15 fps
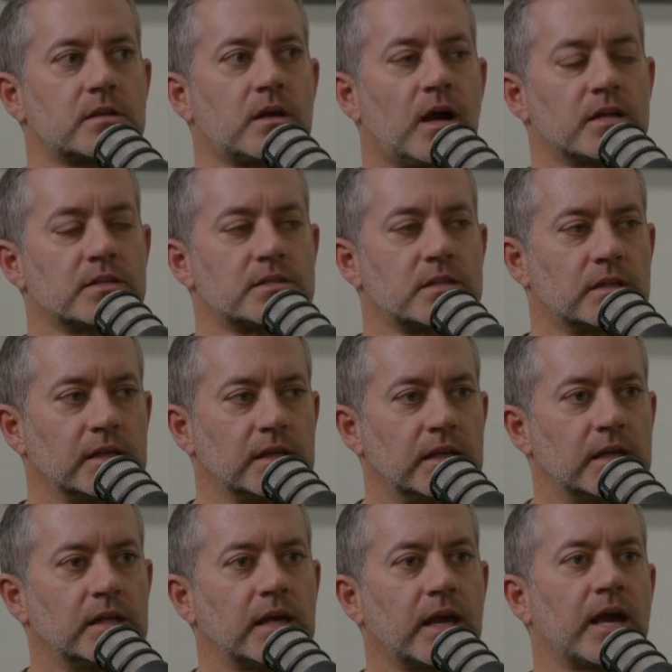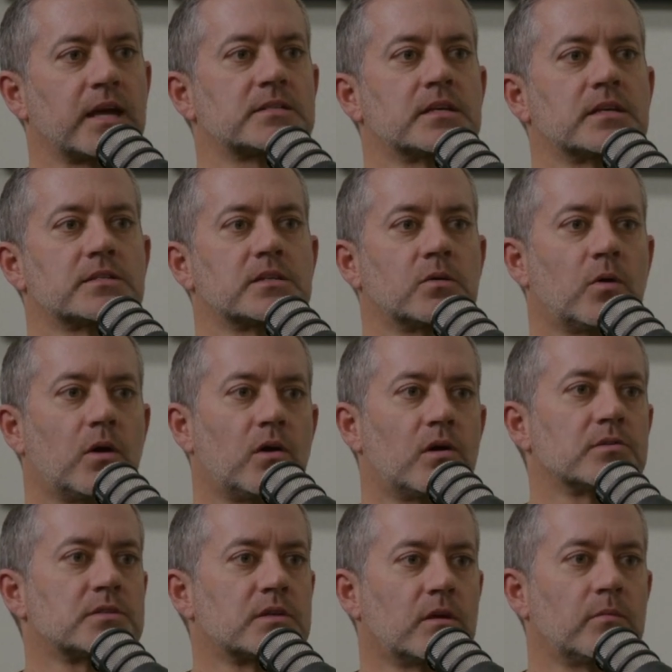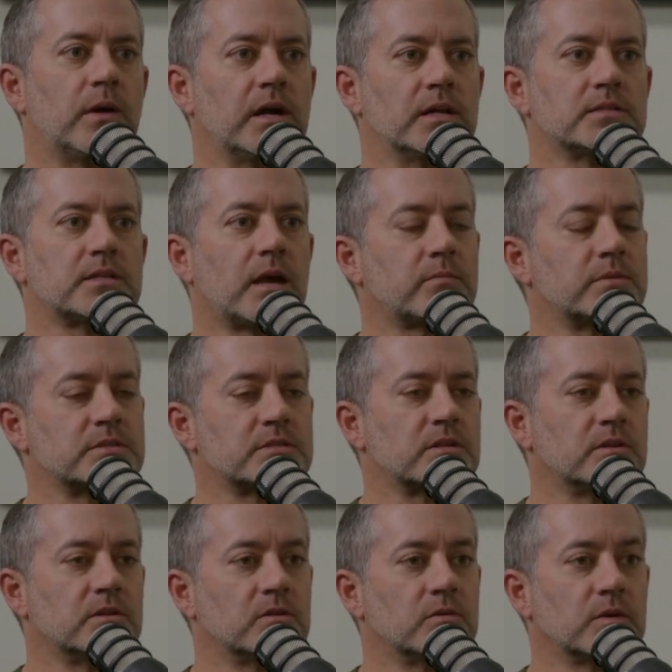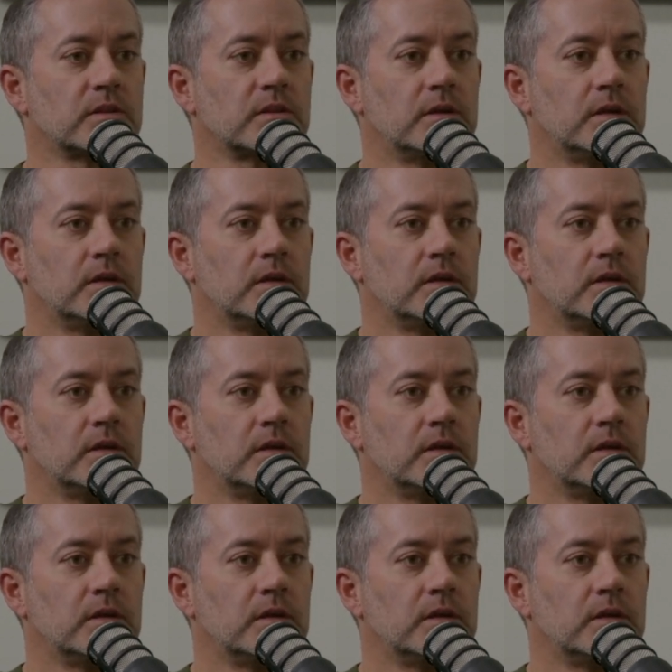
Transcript: constantly getting access into our hearts and our minds happens to do with